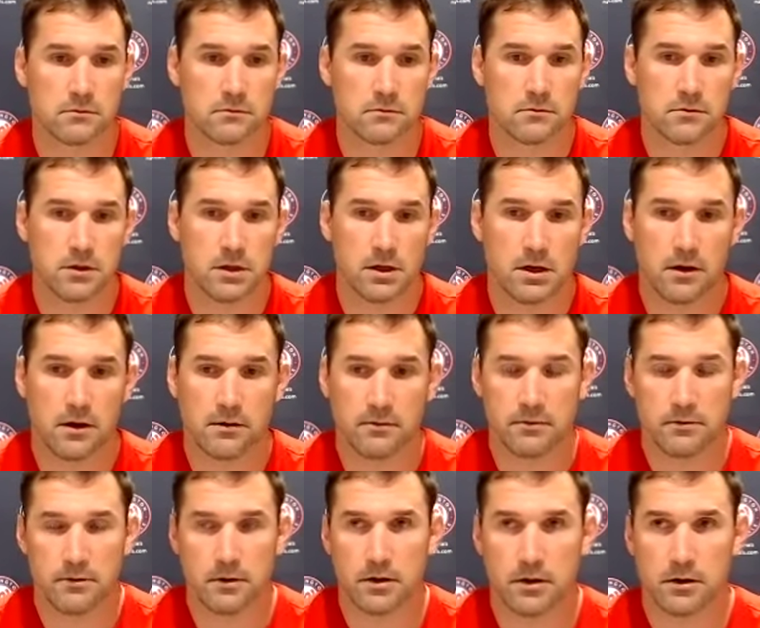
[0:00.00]
Yeah.
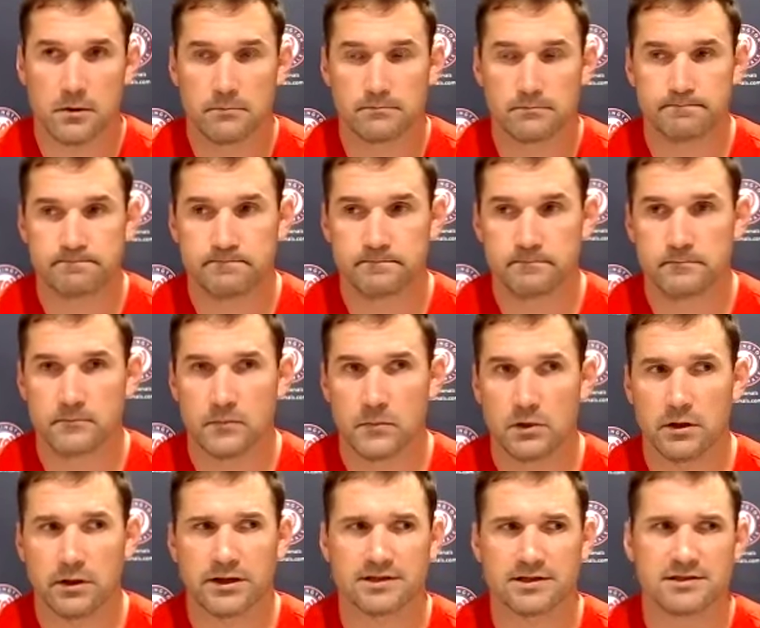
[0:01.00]

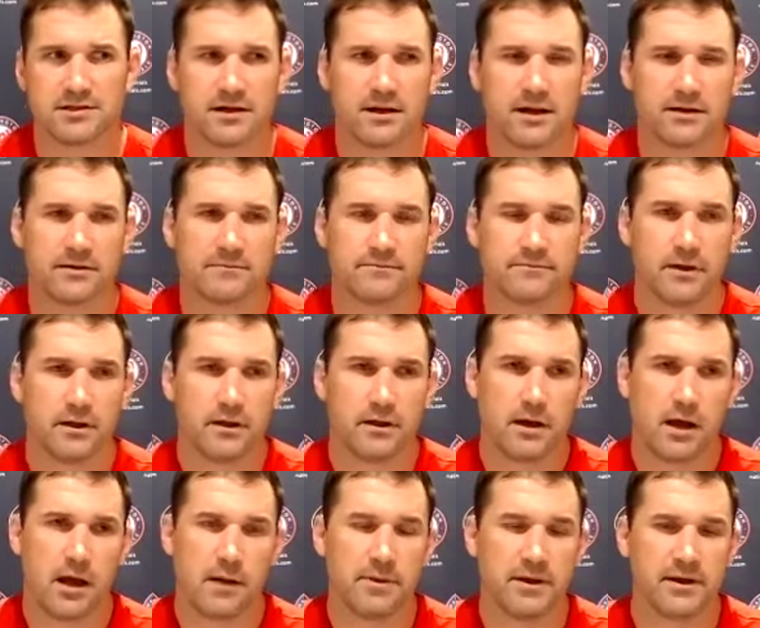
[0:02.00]
Like I said,
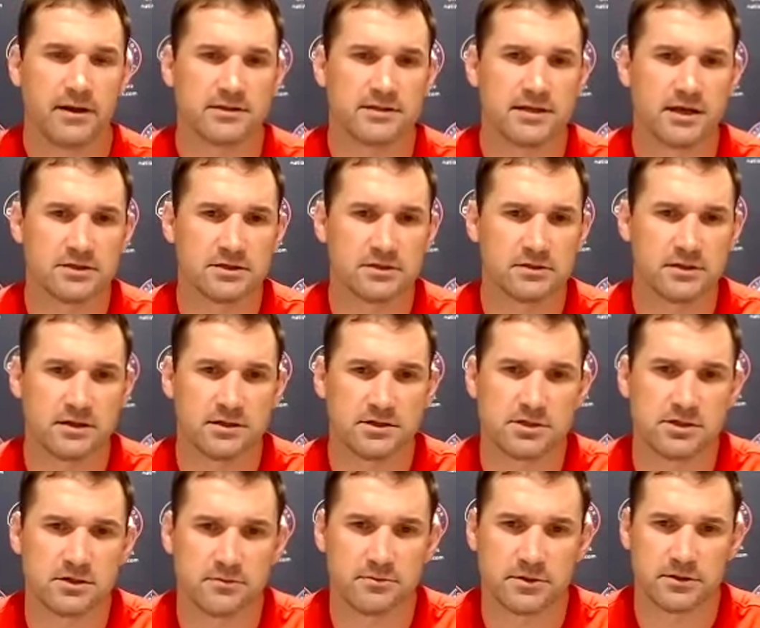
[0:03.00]
I paid attention last
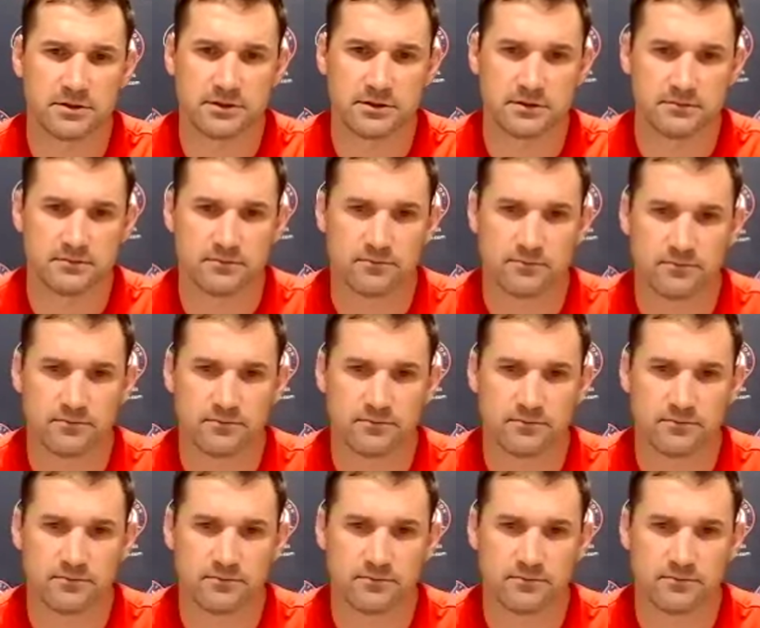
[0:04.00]
year, but didn't